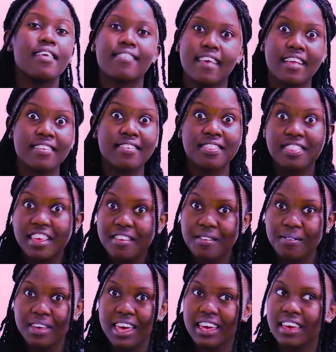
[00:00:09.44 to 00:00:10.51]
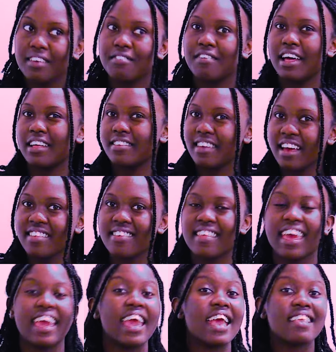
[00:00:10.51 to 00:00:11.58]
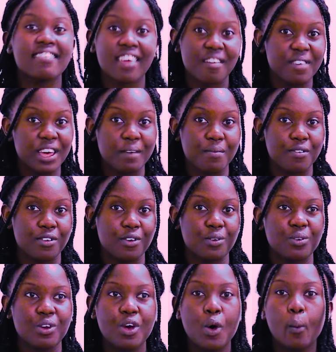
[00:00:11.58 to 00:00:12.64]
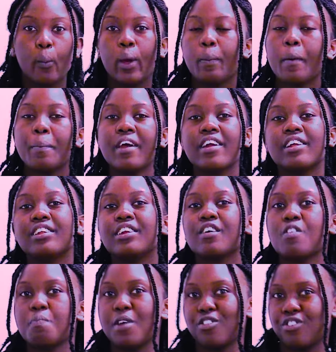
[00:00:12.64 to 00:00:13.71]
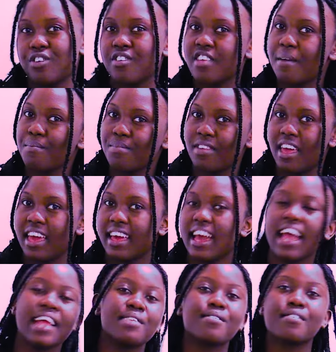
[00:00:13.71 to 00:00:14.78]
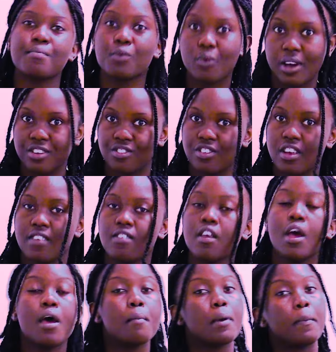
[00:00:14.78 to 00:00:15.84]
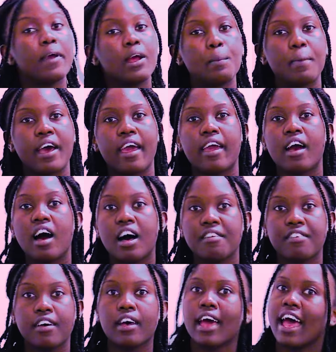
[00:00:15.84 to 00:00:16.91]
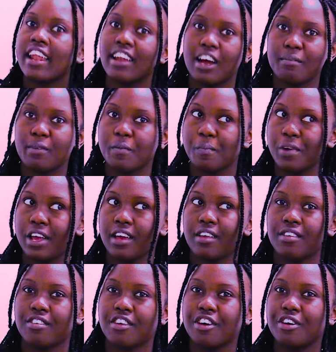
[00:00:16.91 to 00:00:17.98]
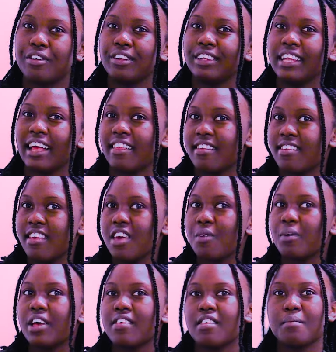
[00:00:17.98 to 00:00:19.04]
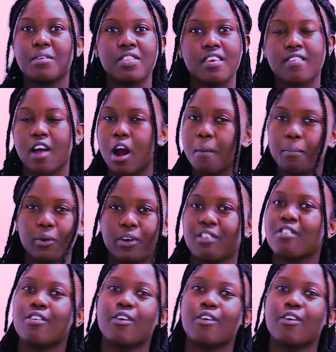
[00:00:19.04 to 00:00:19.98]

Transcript: Since this week, Valentine's Day is coming up soon, we prepared a little special something and some questions prepared by Ava and Amrapri. So let's see what some of these heartbroken